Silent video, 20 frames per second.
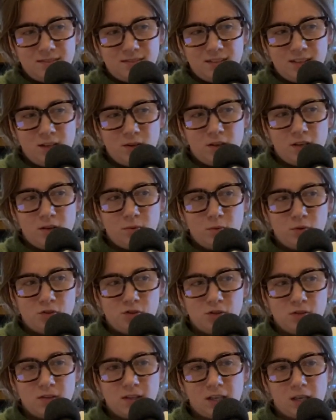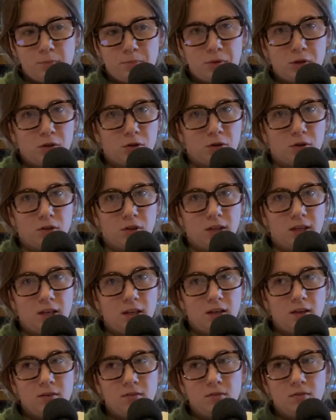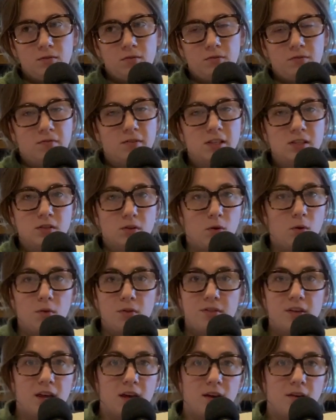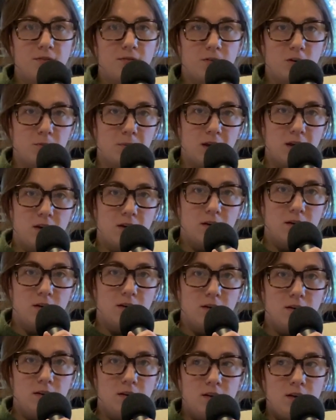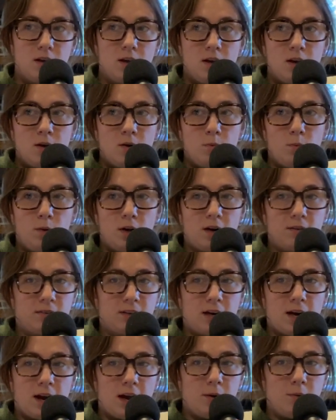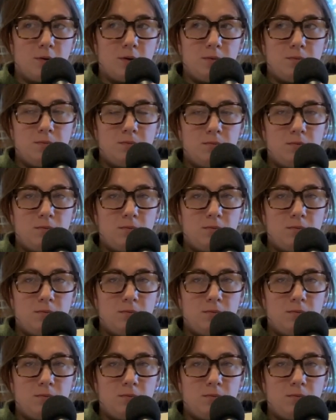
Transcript: it was just like a purely physical thing for me. Whenever I would